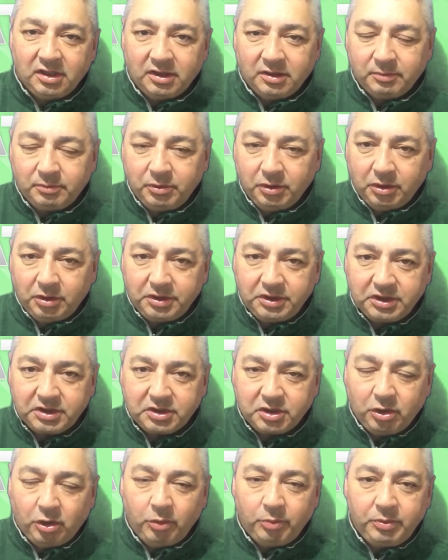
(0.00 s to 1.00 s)
blotted his
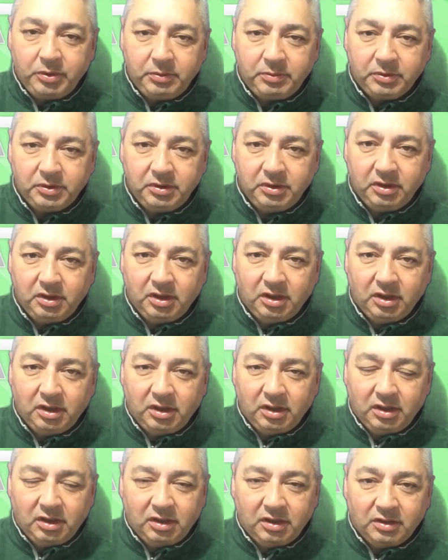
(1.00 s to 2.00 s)
copybook.
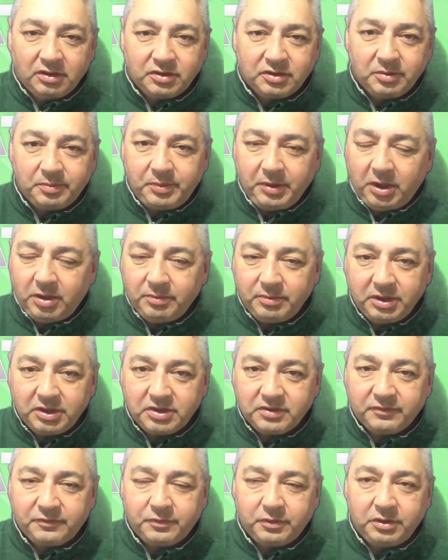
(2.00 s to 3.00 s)
So Banbridge
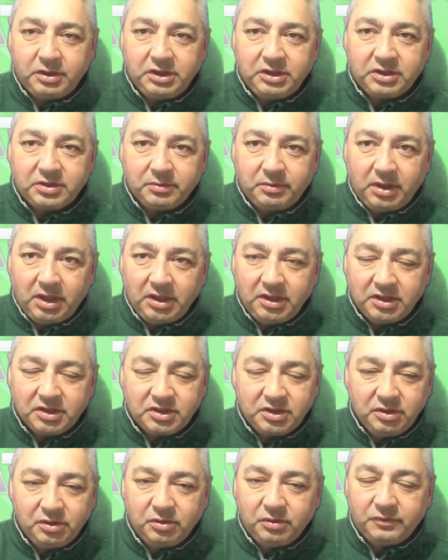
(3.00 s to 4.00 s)
at 14 to 1 is
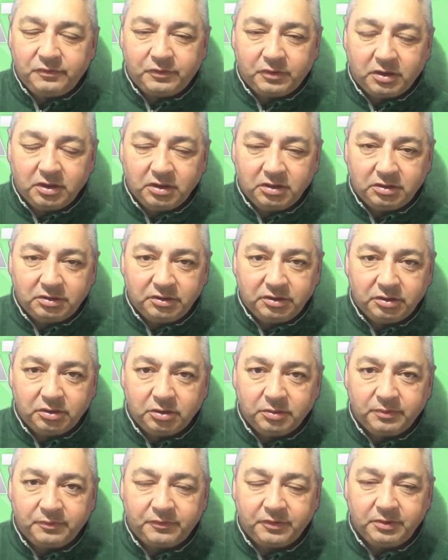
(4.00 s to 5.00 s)
no forlorn
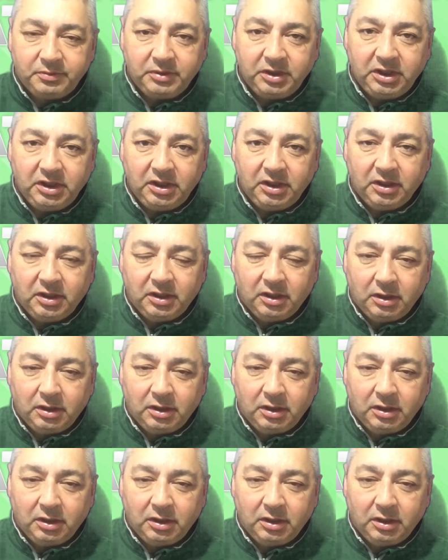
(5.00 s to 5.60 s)
hope for me.